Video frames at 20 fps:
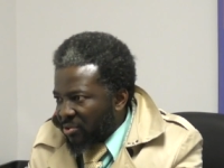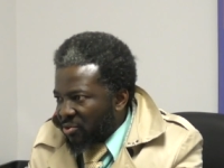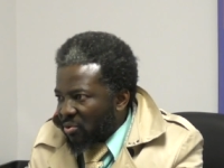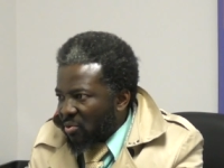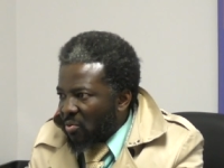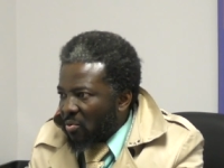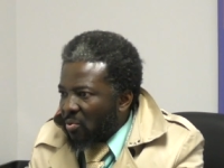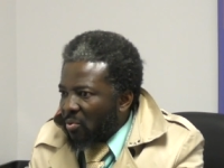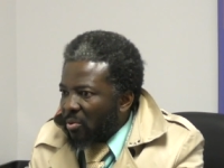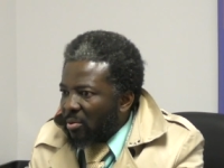
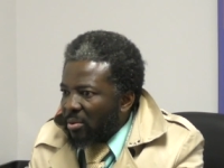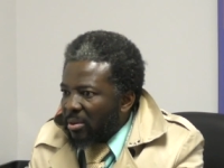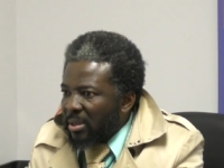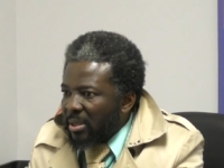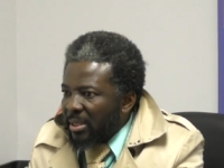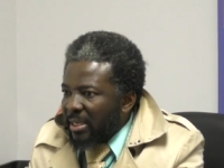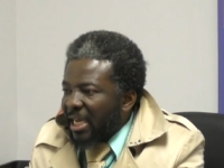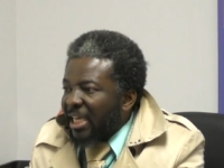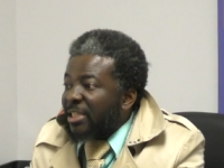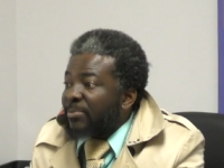So
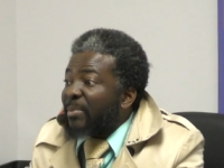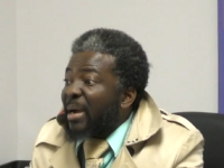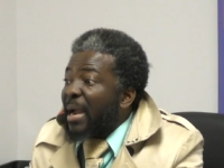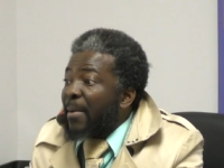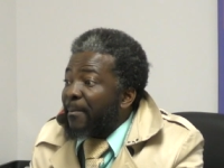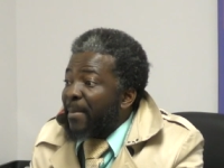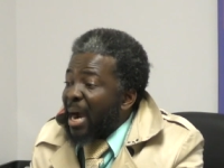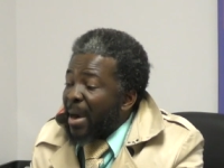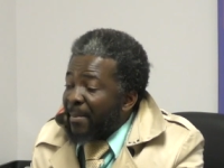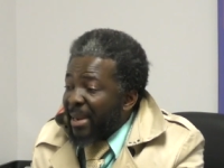that's my
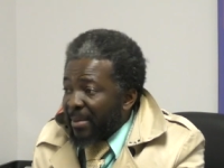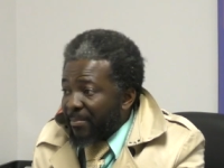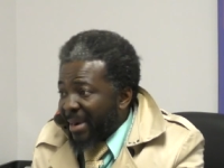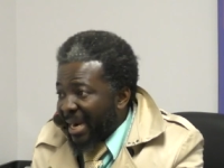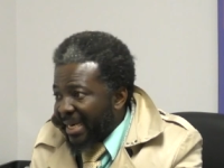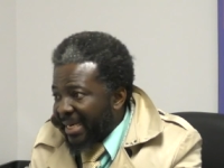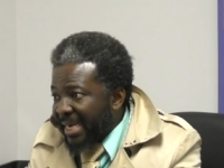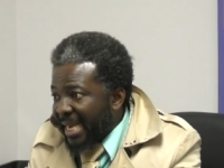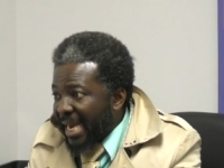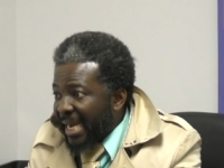mom and
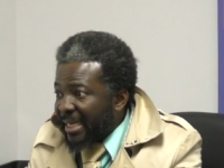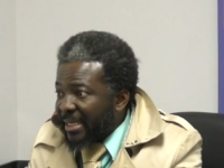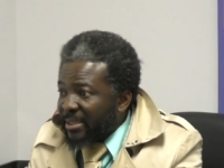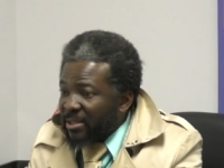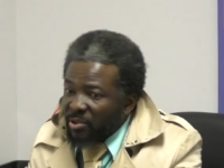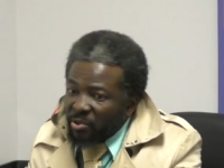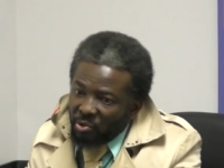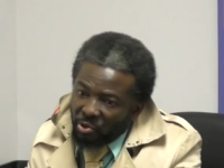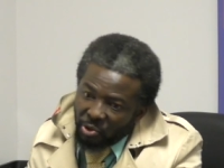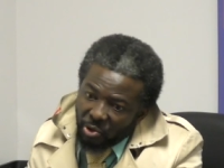my
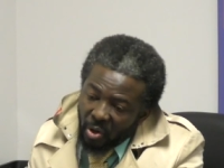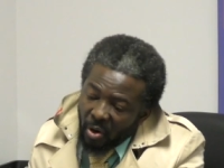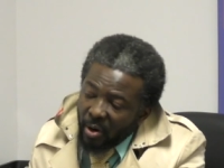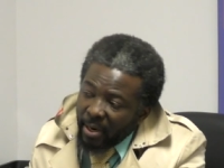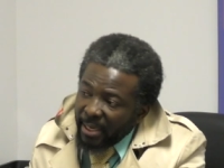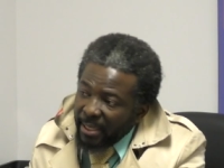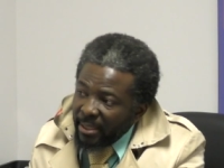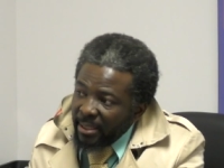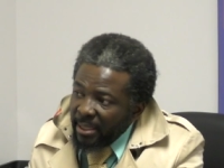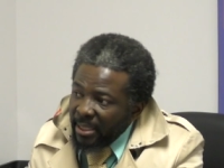dad to
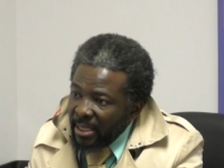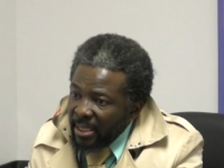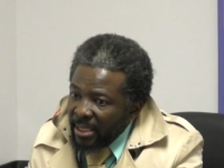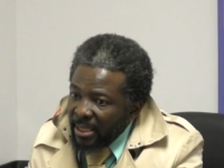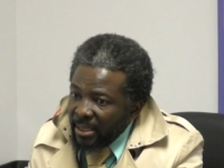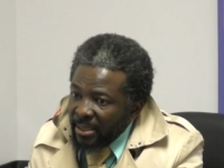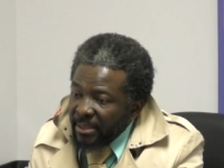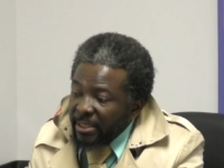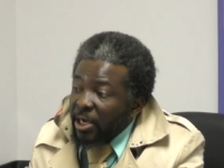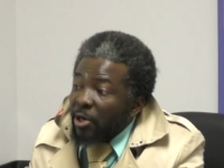join
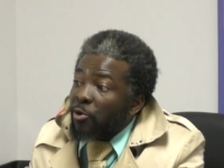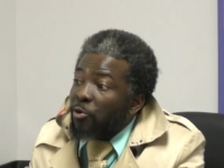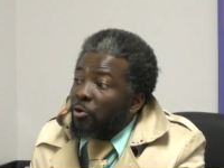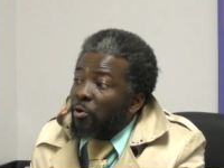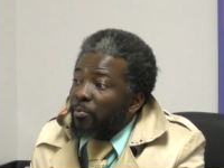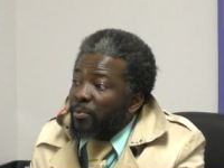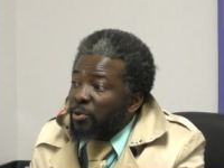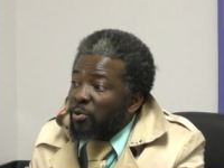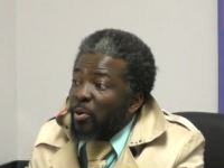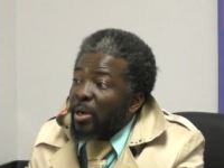the
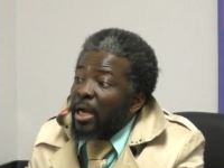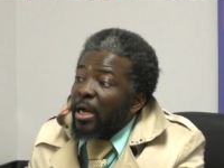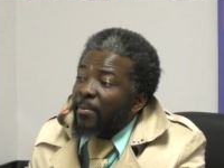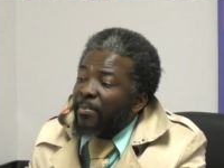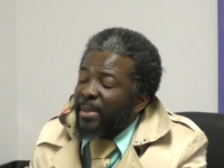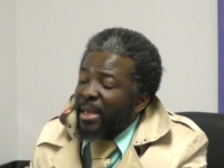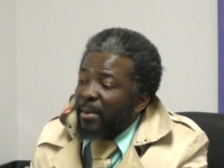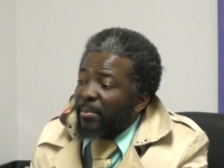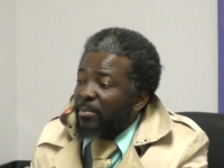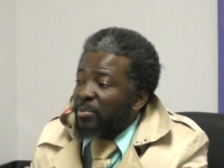group to
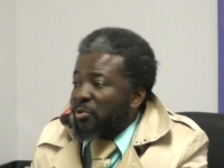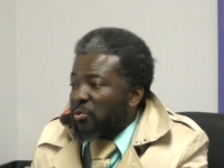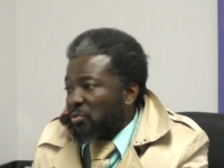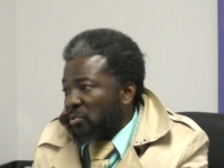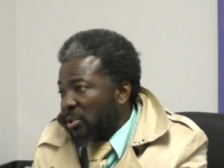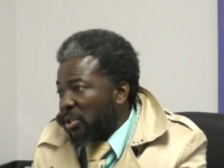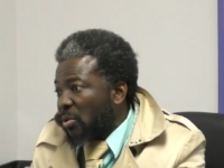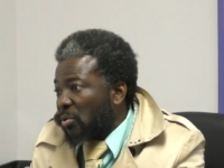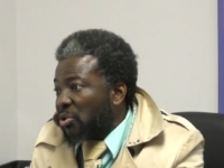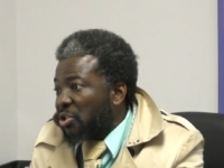help them
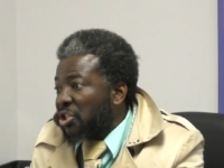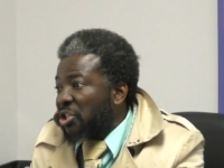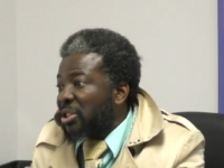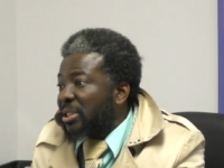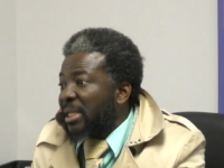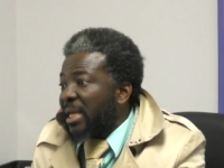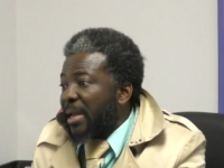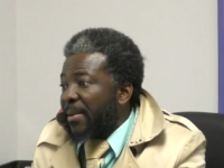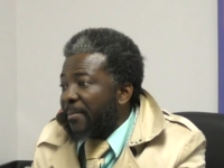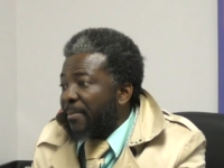to teach
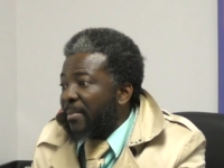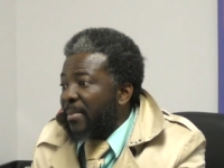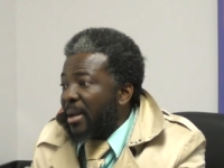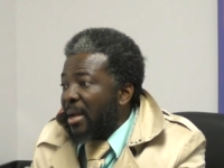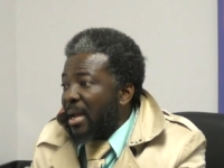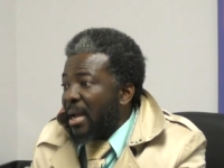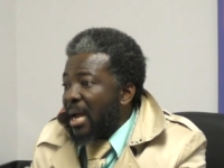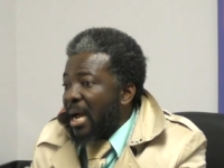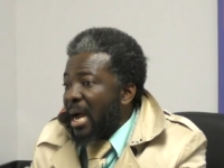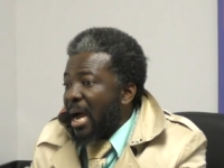them
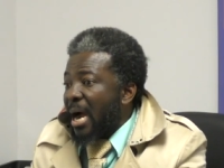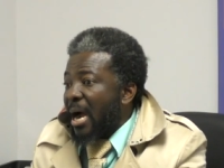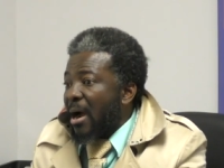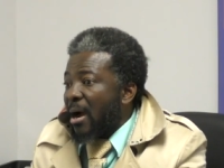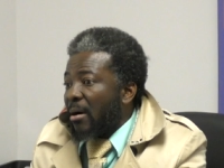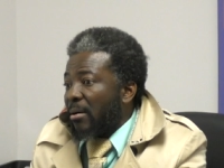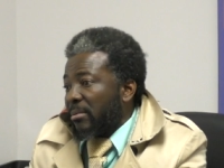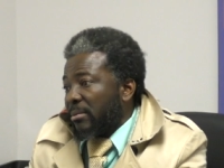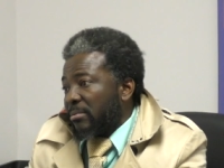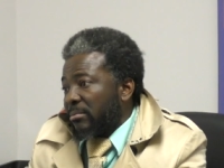
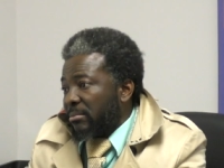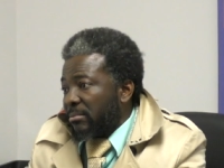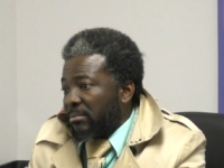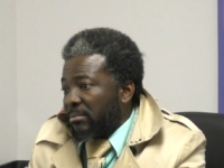how